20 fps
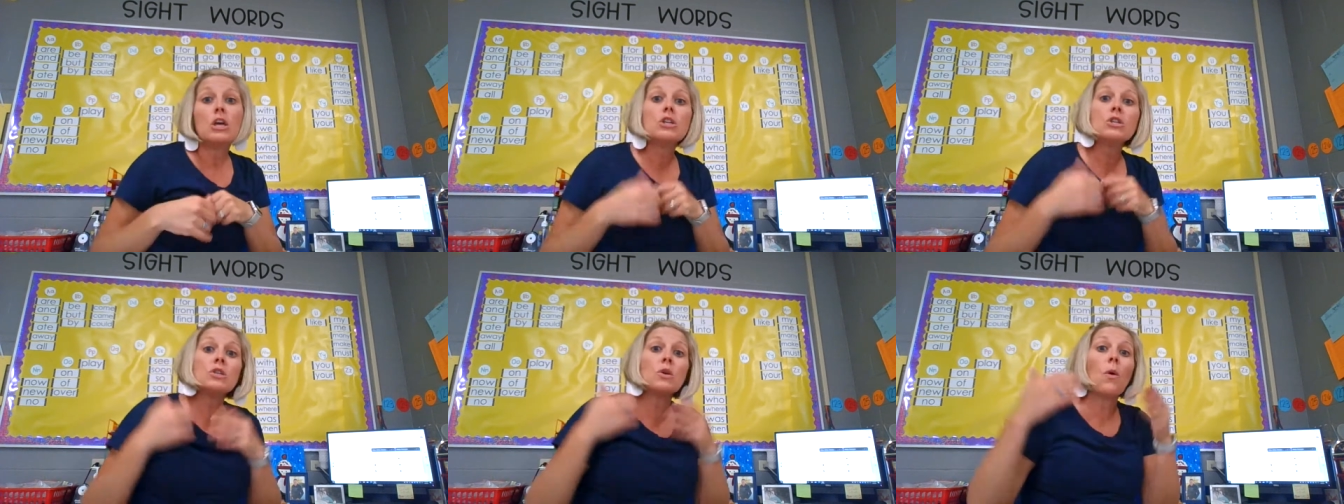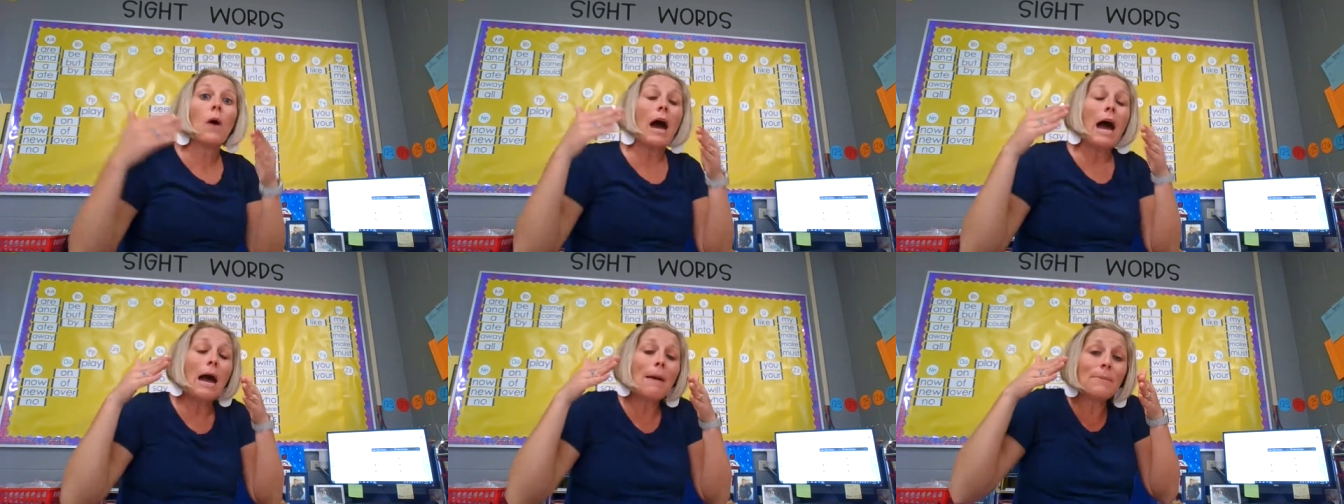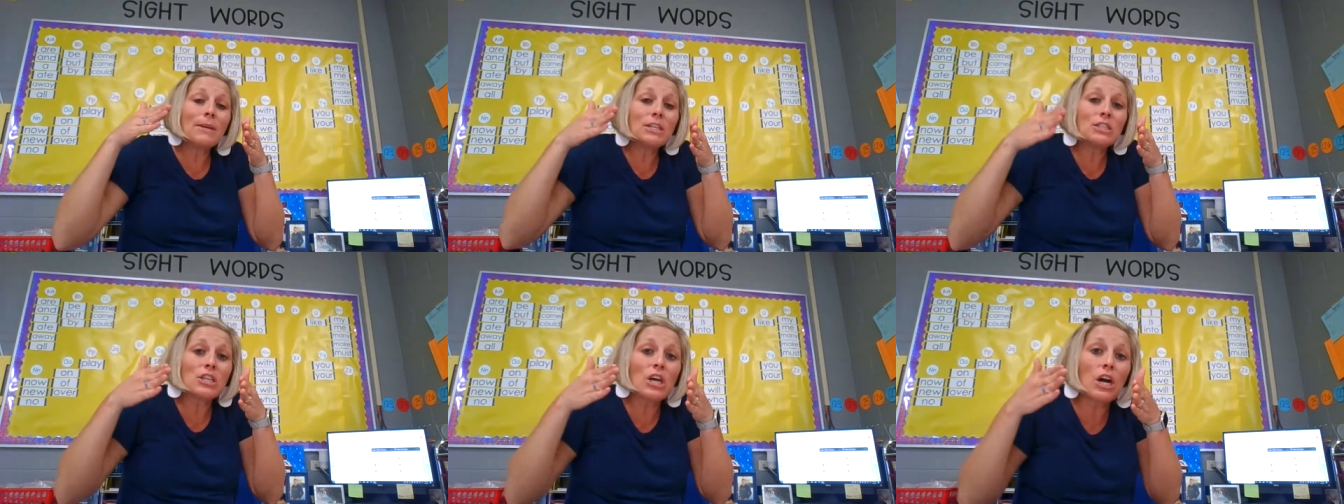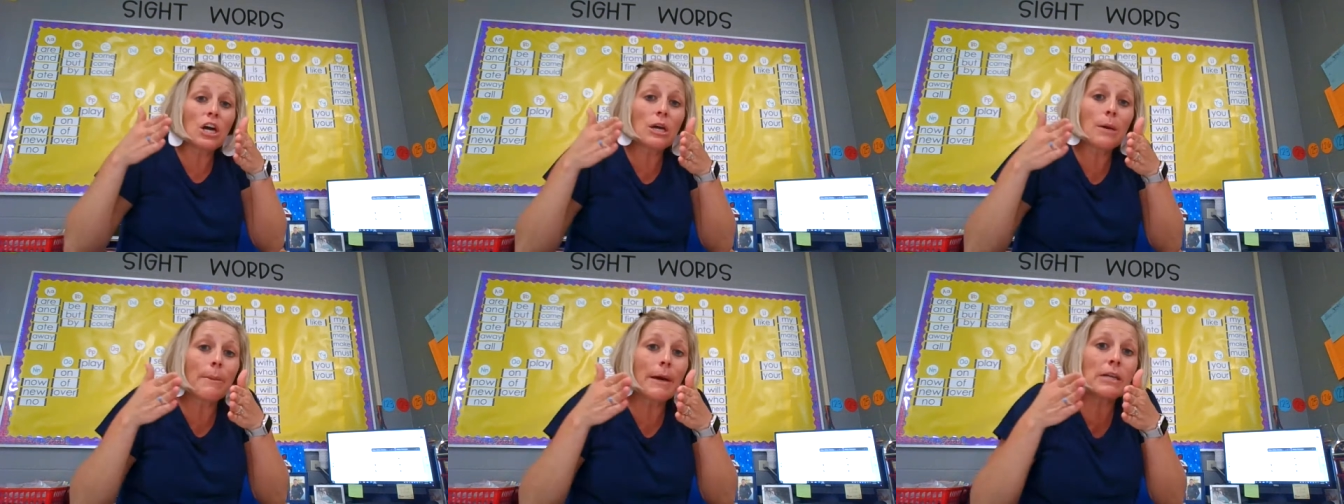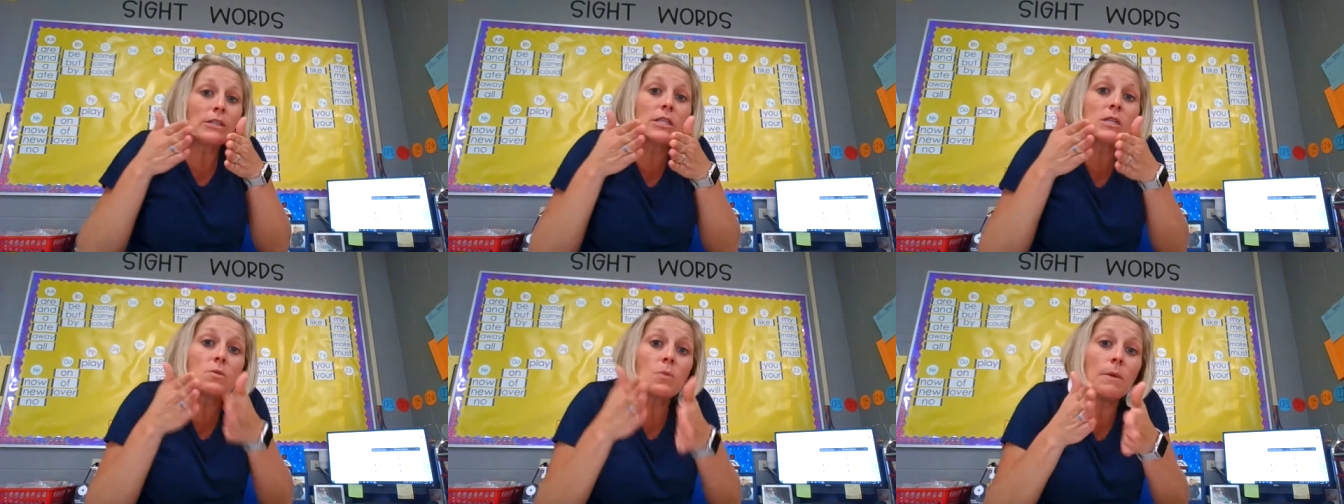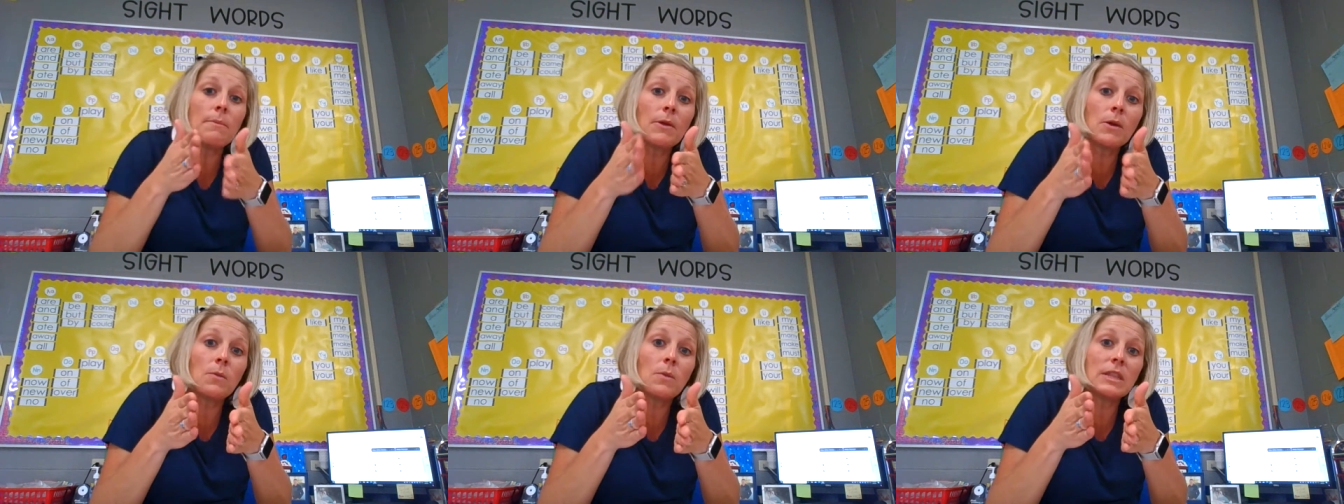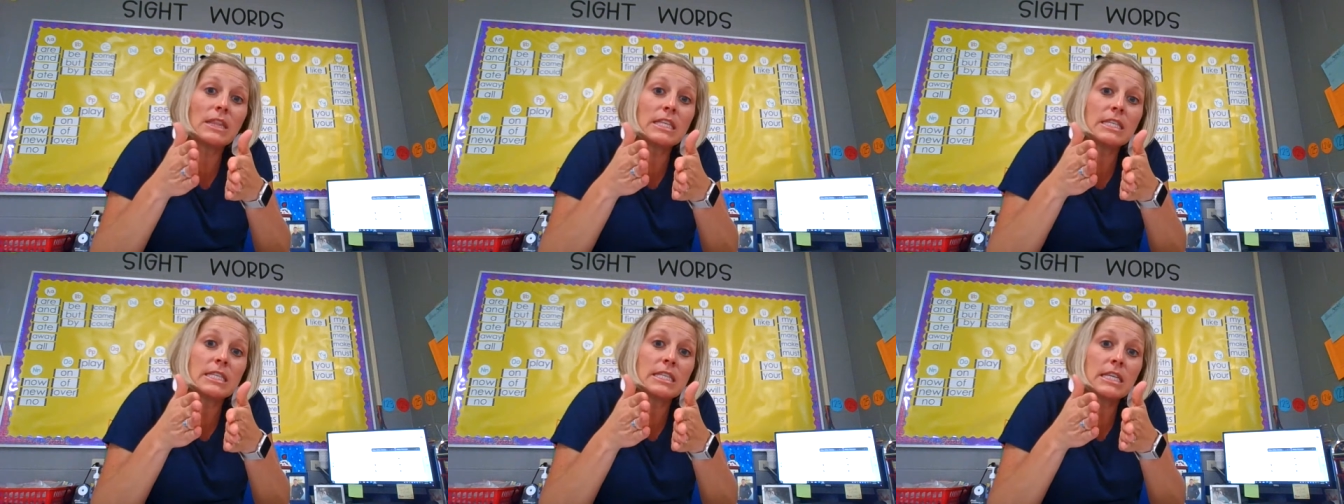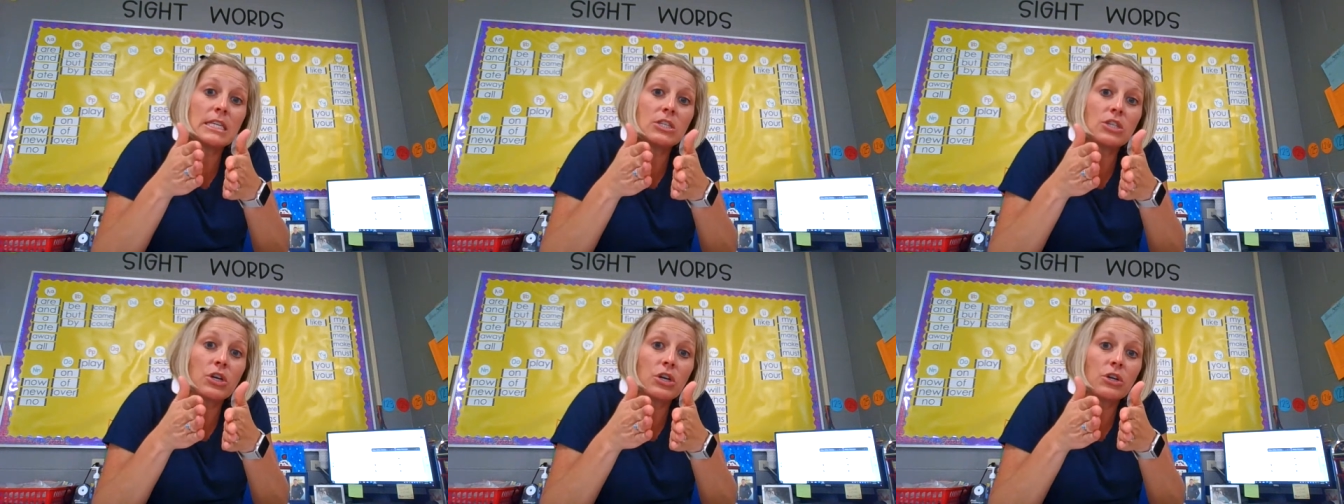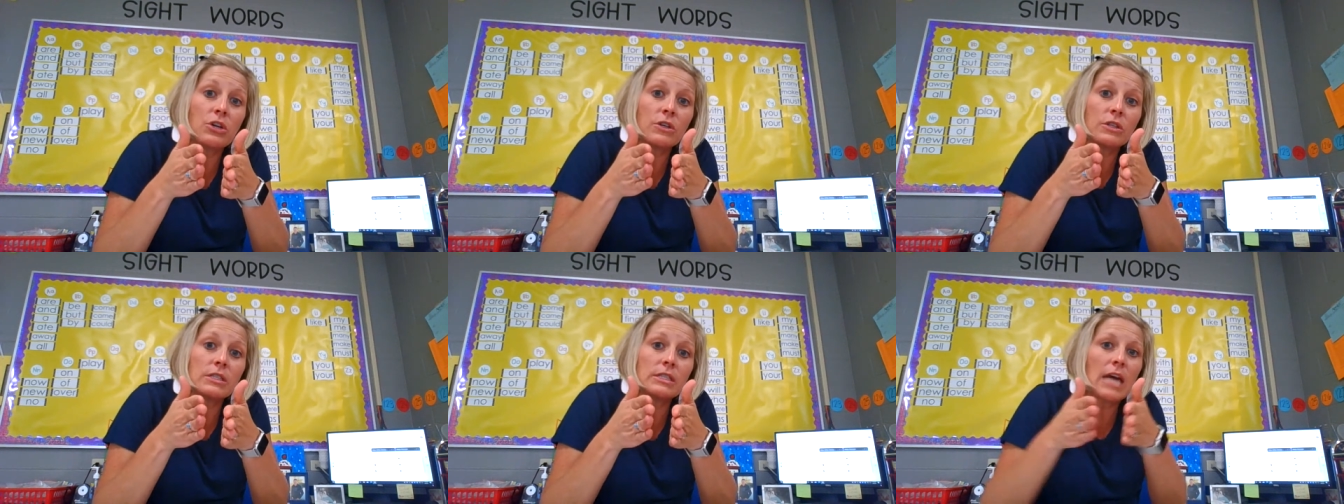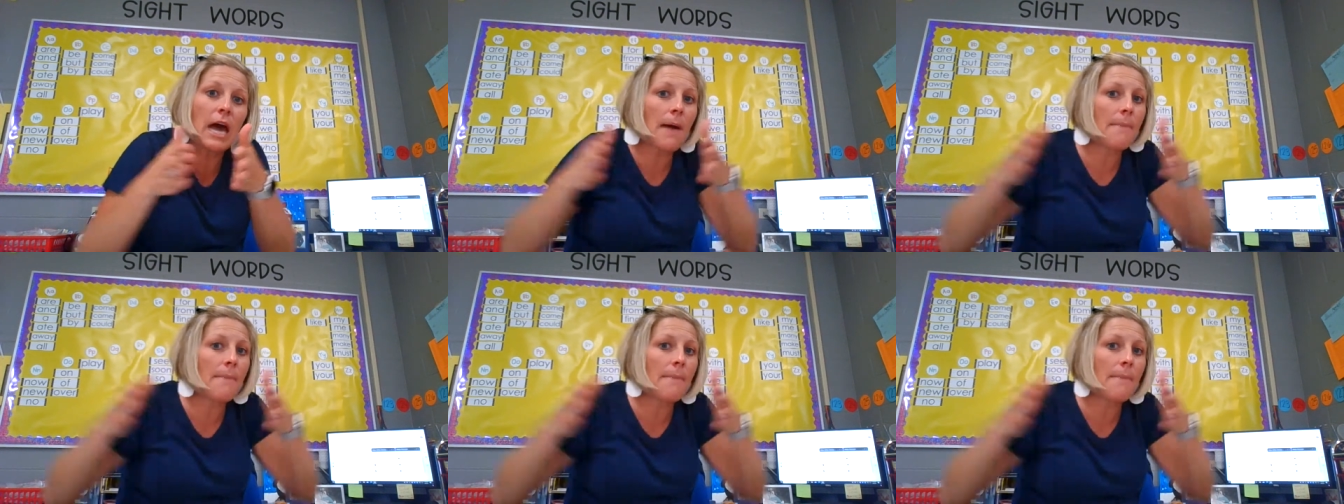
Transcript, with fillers: So I'm going to talk about swimming with the sea turtles.